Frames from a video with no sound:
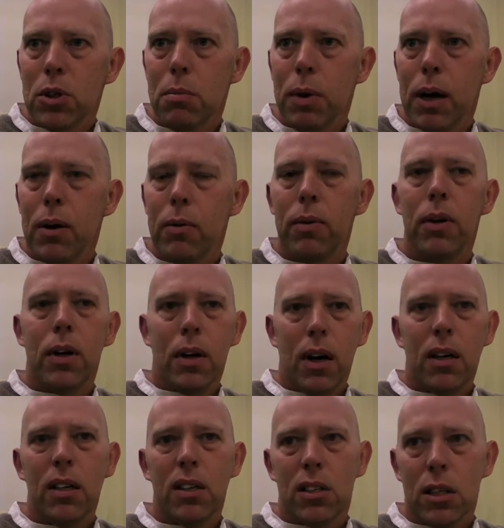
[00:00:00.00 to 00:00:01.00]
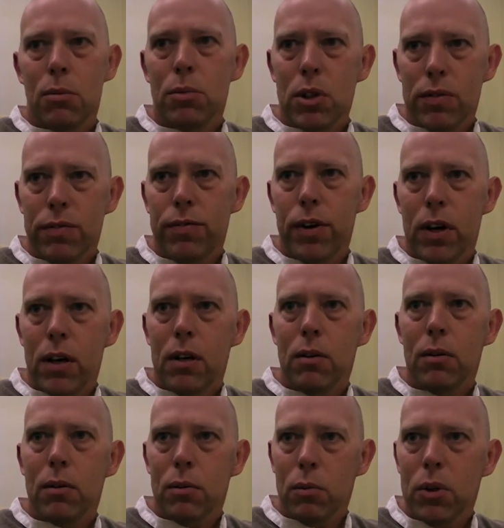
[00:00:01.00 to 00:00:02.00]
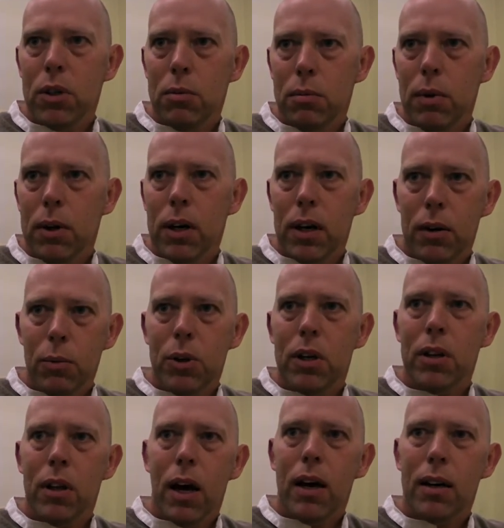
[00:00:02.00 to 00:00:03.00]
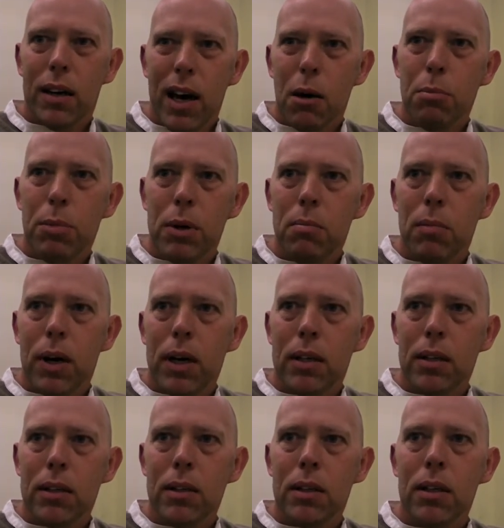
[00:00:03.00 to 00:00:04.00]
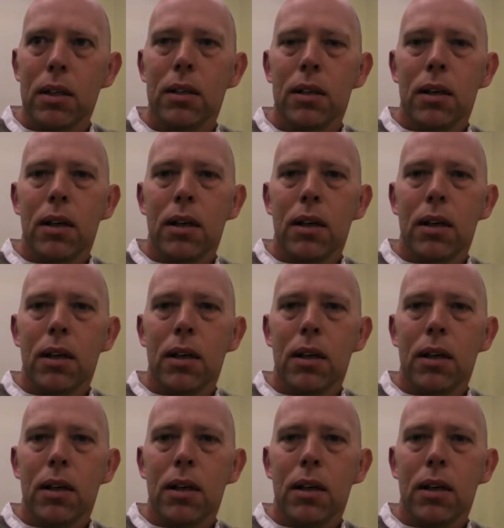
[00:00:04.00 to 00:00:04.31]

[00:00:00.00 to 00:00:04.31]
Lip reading: about, and it seemed to fit in with that gap in my learning.